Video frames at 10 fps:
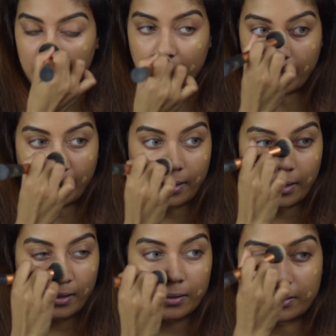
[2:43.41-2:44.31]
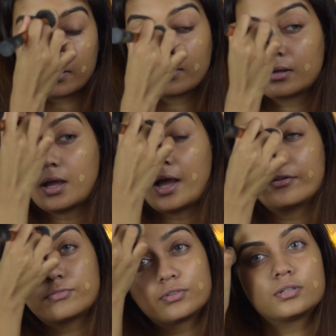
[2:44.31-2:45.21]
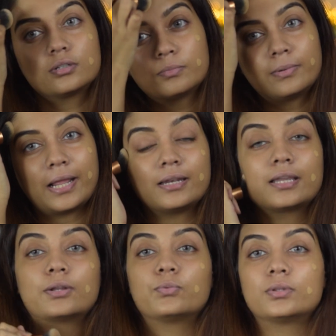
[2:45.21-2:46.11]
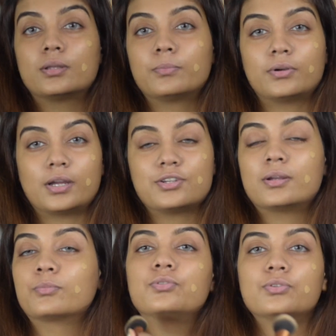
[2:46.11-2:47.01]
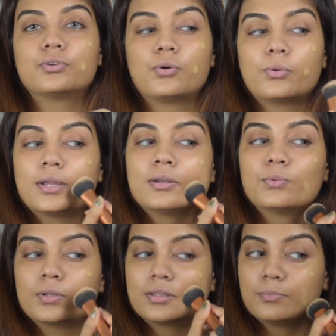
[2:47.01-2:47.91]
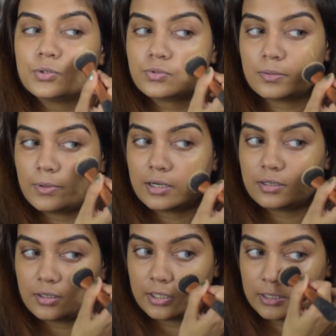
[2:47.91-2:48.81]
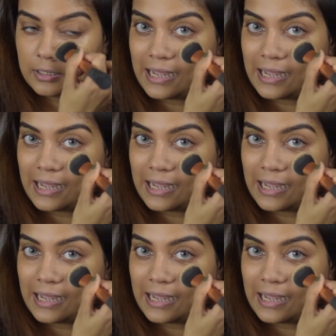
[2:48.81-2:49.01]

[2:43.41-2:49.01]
And after blending it with the brush, I'm going to go in with the beauty blender, and